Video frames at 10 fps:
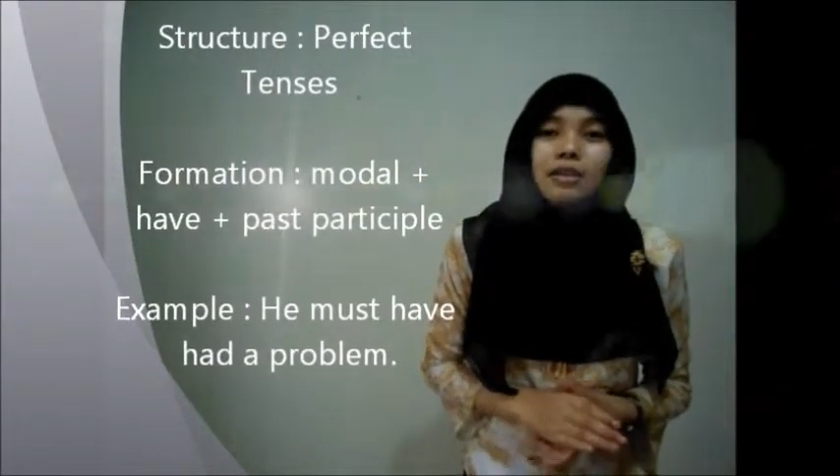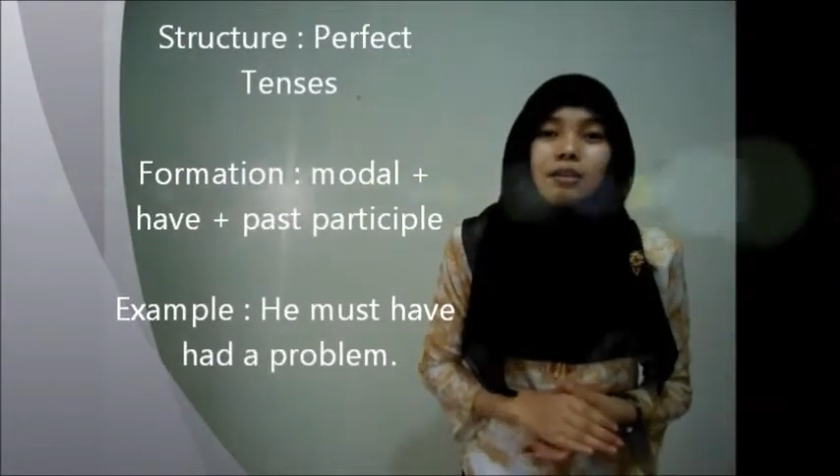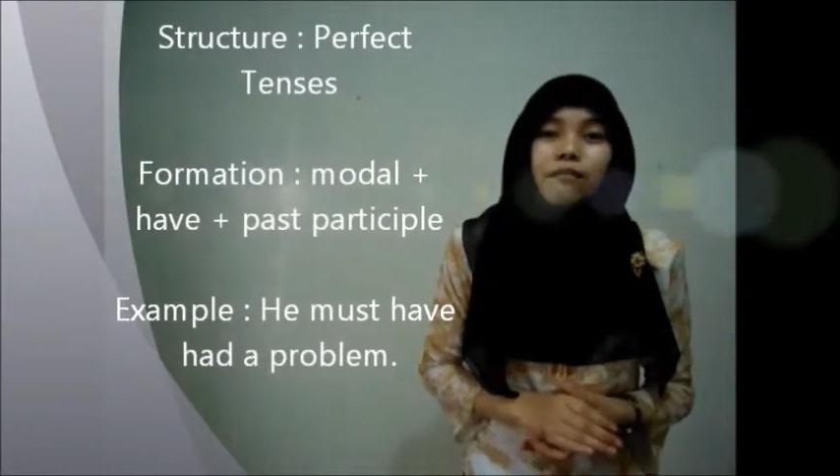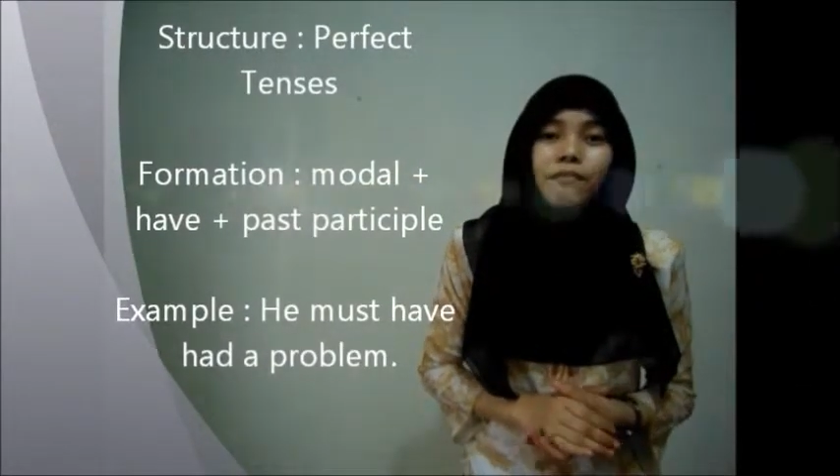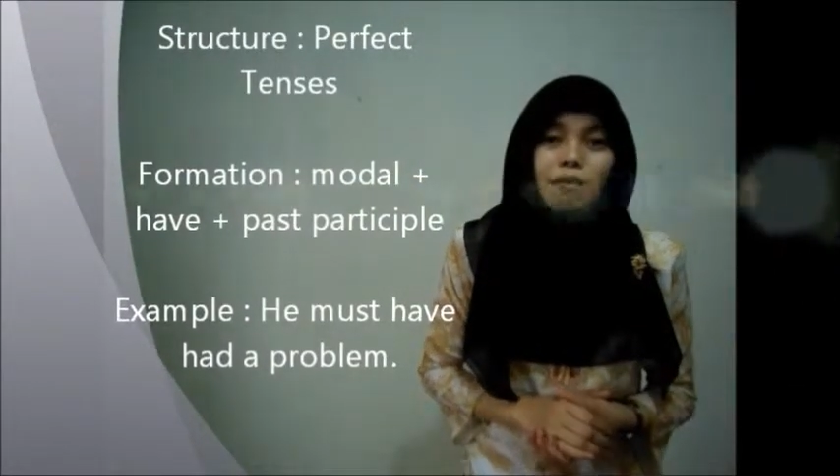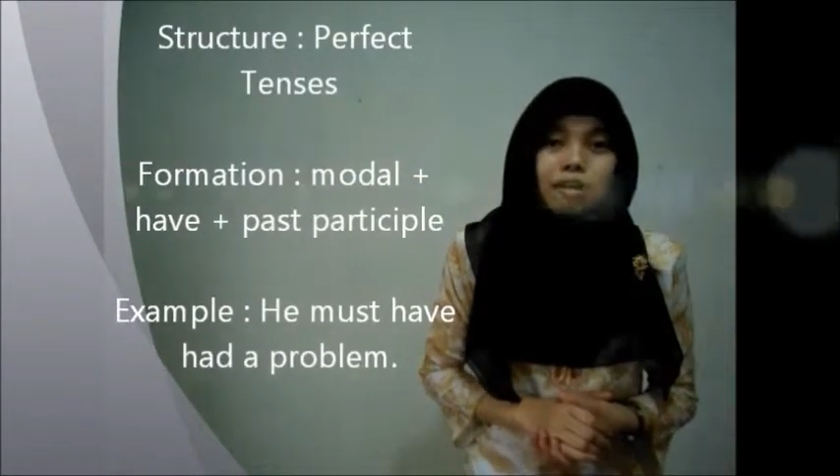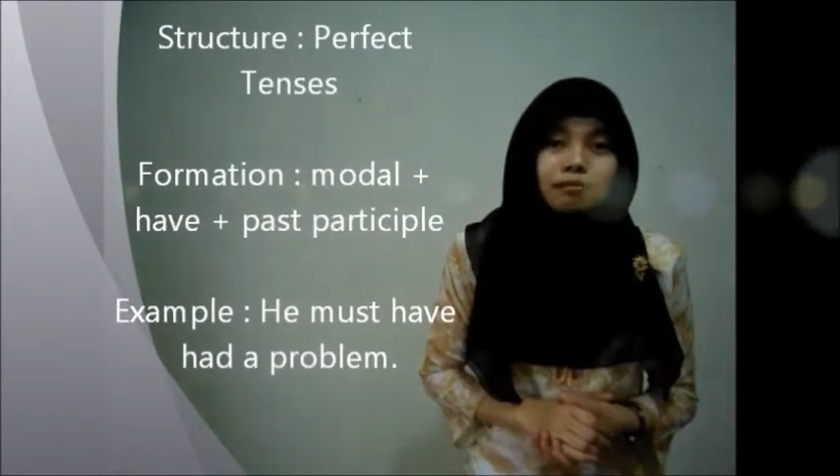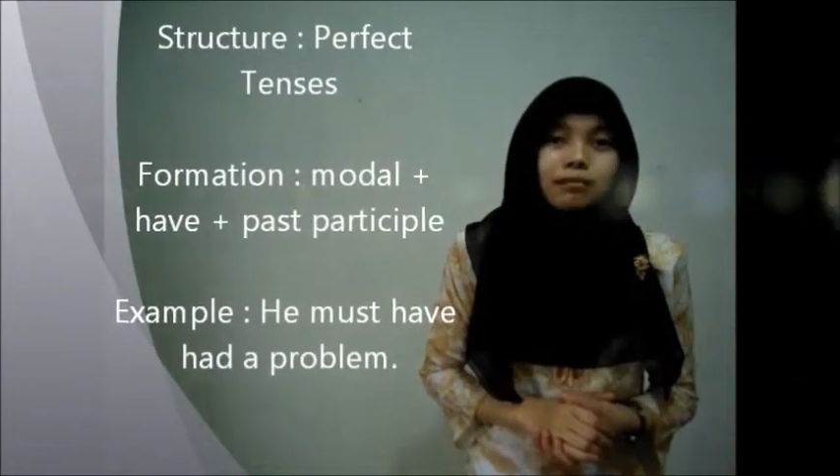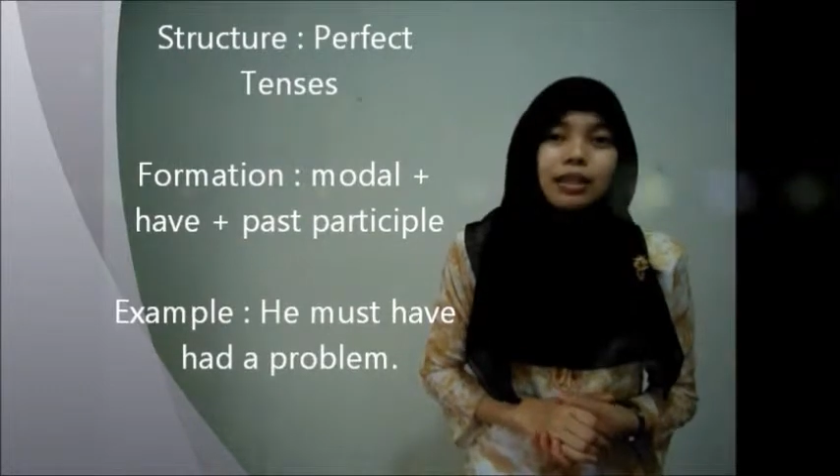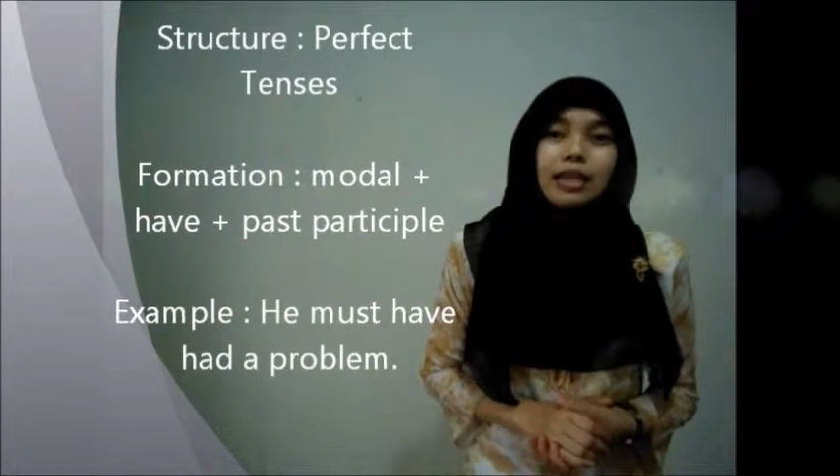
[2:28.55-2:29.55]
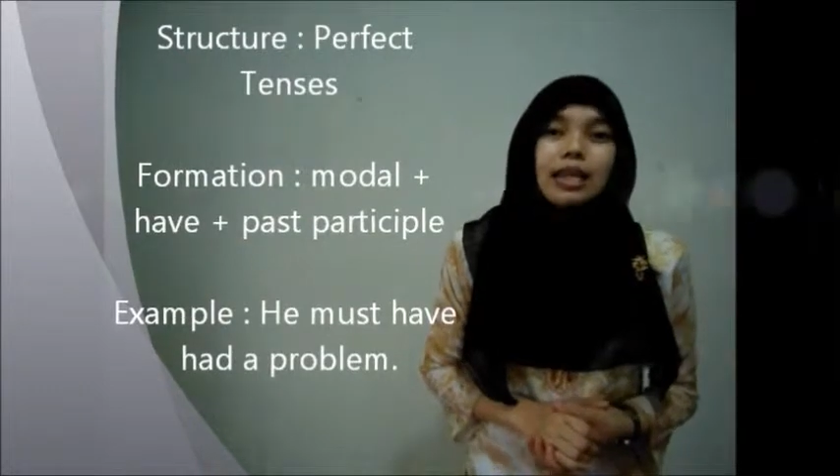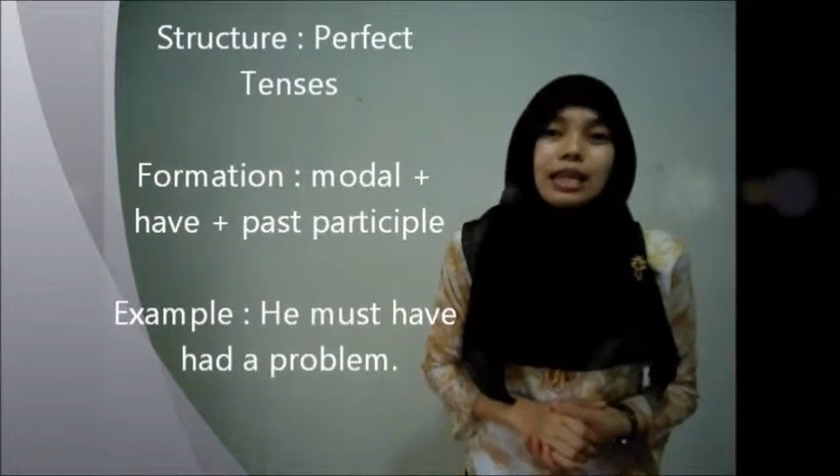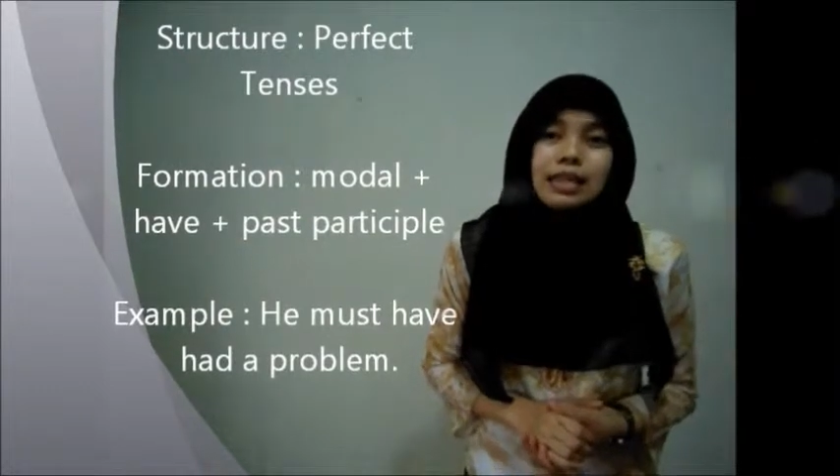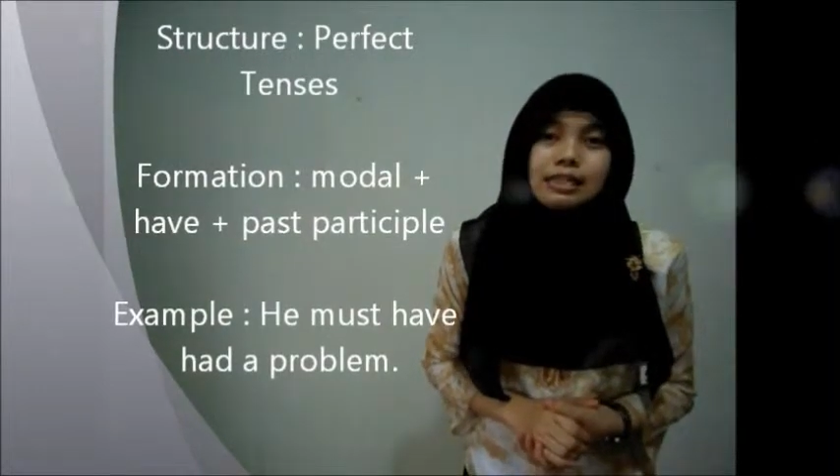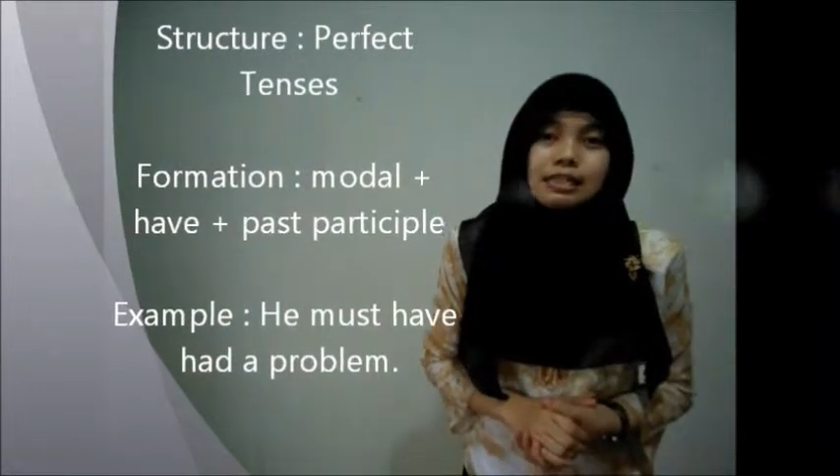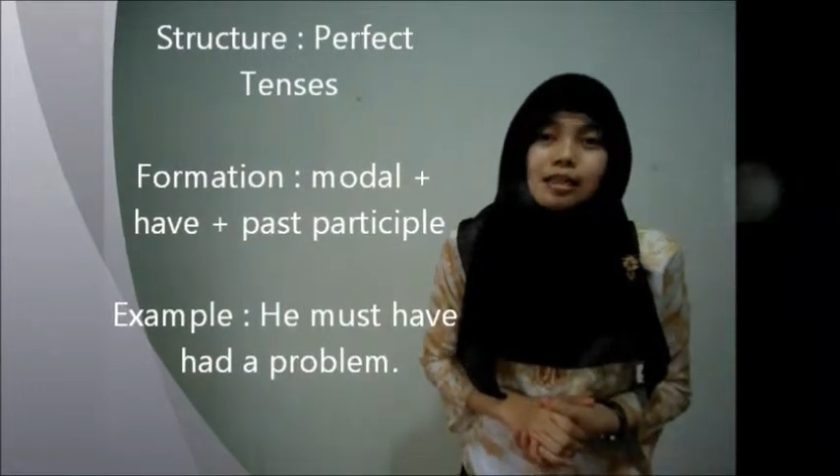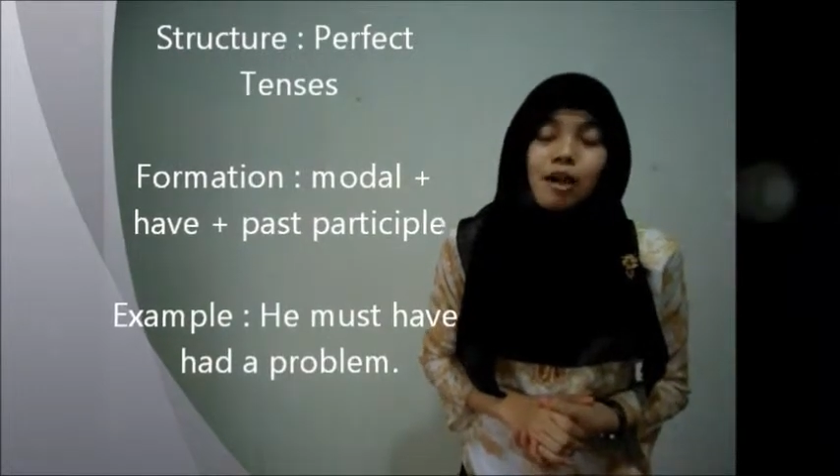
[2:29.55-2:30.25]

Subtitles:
the form is